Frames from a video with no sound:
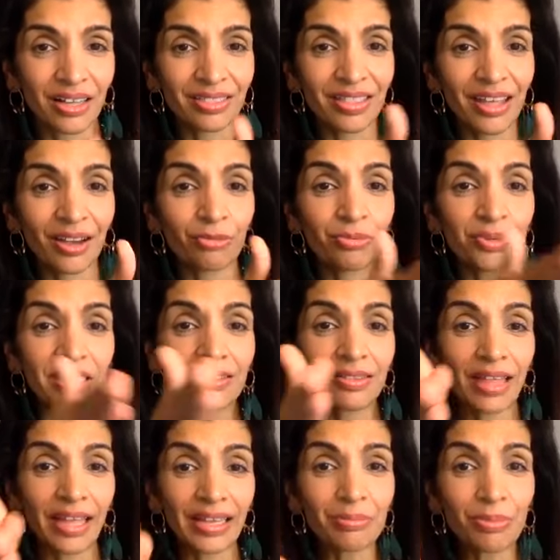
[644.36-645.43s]
that we
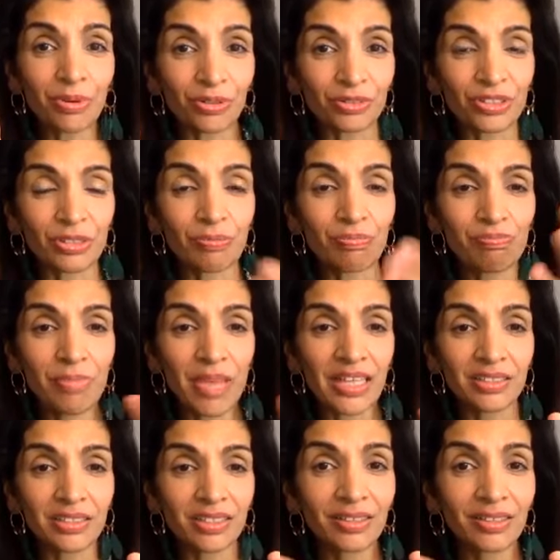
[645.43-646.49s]
labeled
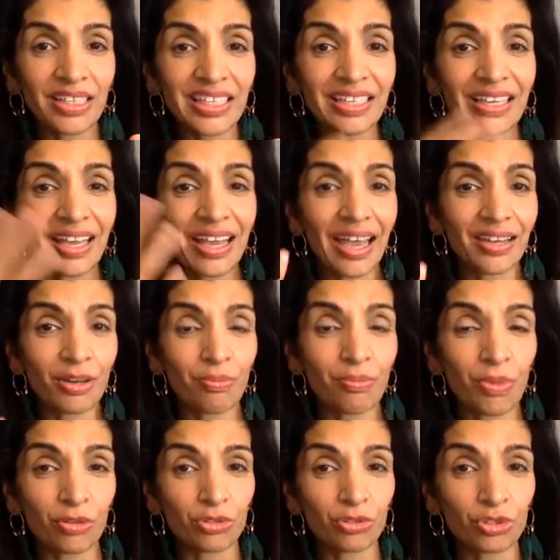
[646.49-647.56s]
mentally and
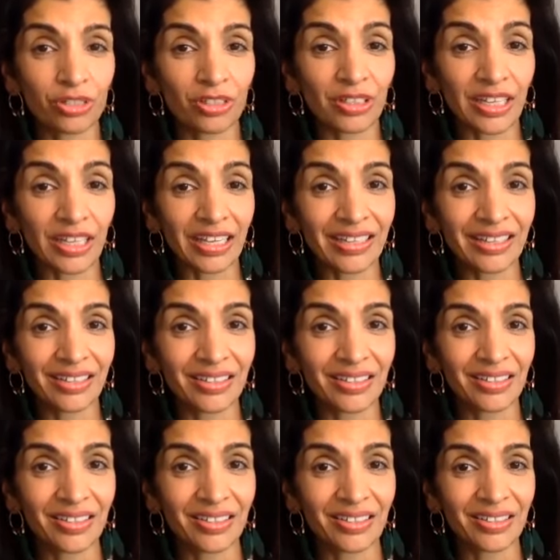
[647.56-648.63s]
emotionally,
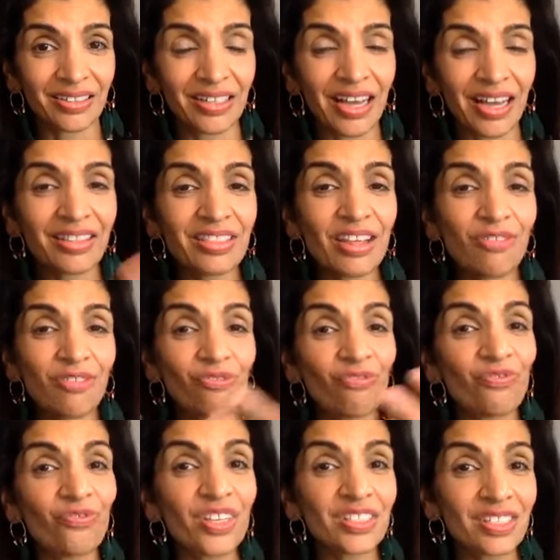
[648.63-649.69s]
and then
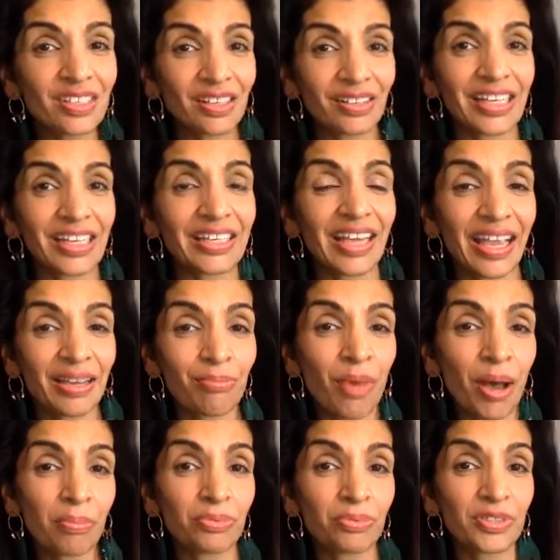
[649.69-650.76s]
physically came
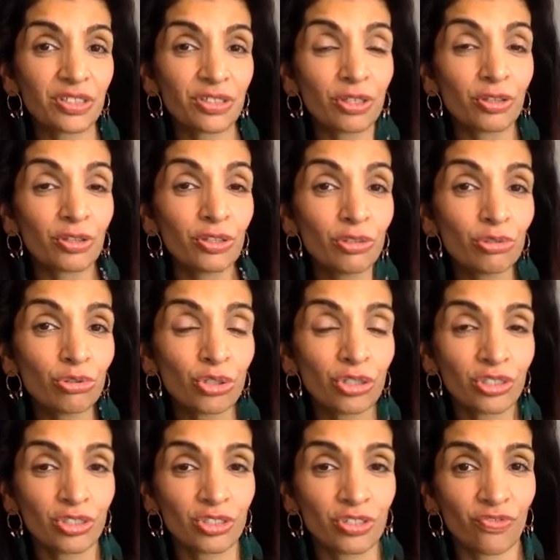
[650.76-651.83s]
up with
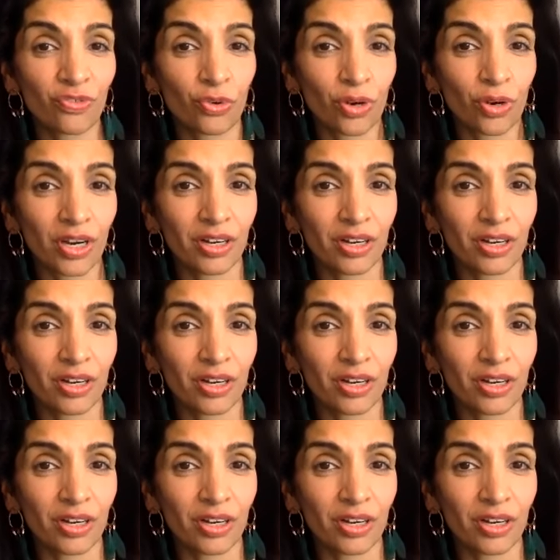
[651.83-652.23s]
solutions for.